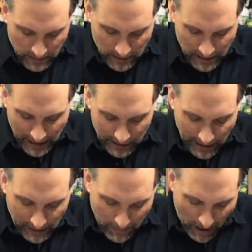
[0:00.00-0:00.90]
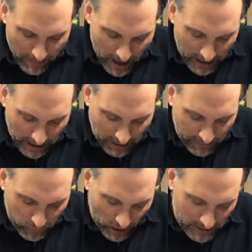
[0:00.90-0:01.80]
The thing I like about making
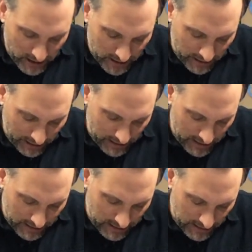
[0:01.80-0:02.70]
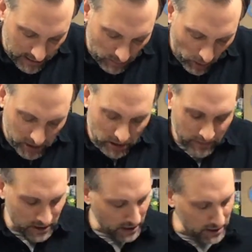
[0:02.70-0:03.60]
projects like this is once
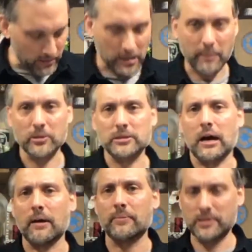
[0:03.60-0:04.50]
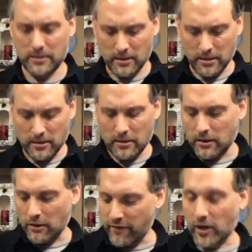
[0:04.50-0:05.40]
you've done them a couple times,
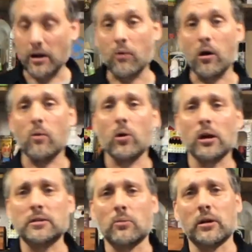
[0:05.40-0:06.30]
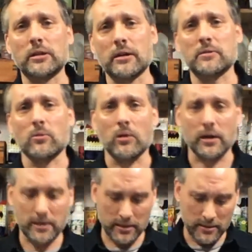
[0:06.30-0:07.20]
you figure out what works and what doesn't work.
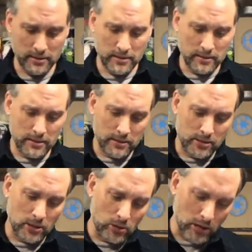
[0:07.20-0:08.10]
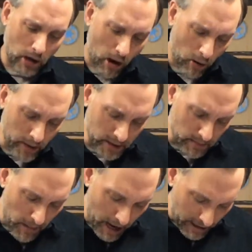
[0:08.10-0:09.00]
So you can always
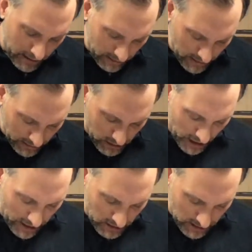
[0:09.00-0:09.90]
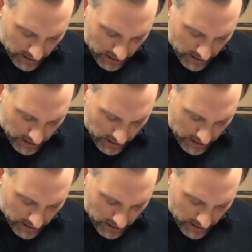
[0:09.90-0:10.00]
make little changes